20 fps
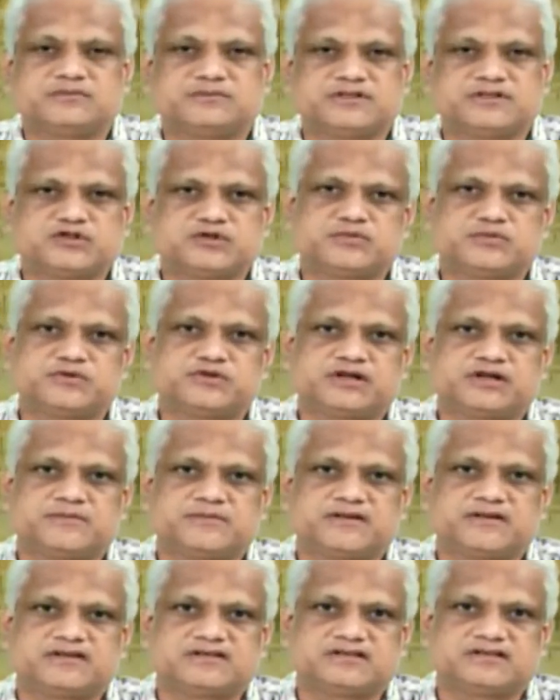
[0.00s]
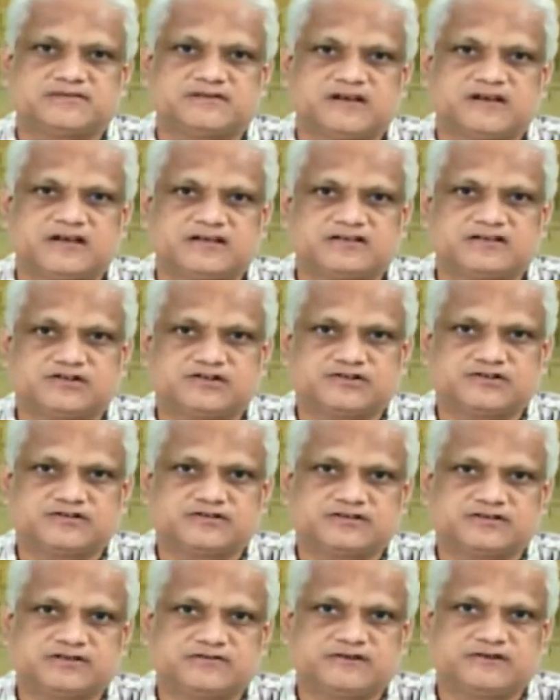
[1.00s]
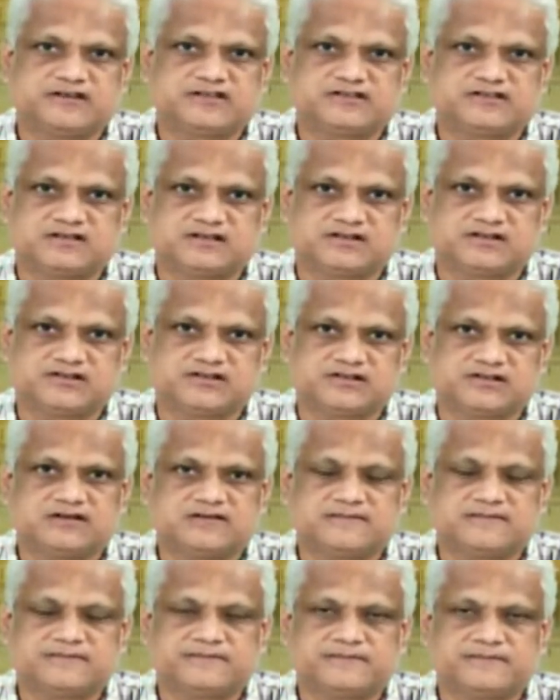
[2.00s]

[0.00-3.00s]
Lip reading: Mesopotamian civilization in West Asia